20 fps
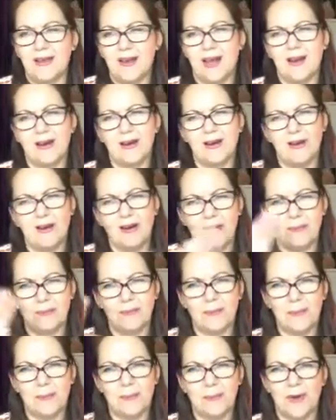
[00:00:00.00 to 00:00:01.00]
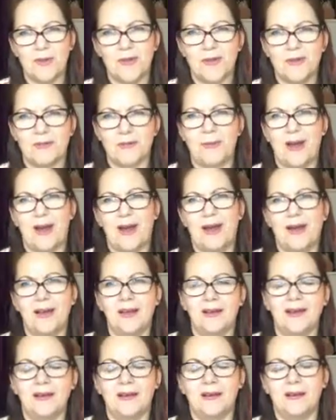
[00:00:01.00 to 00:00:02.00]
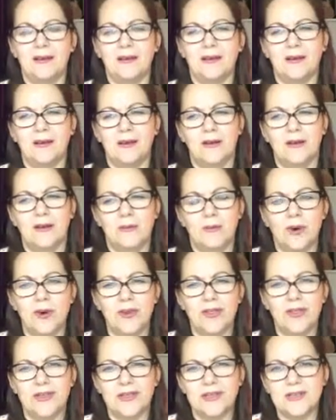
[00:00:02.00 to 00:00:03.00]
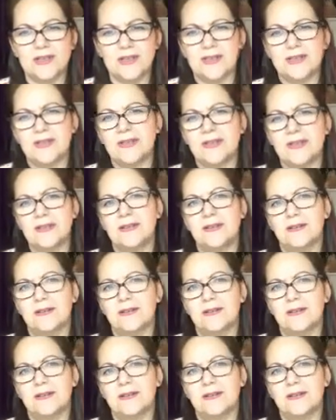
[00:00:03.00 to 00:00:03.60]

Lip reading: and not be bothered by what others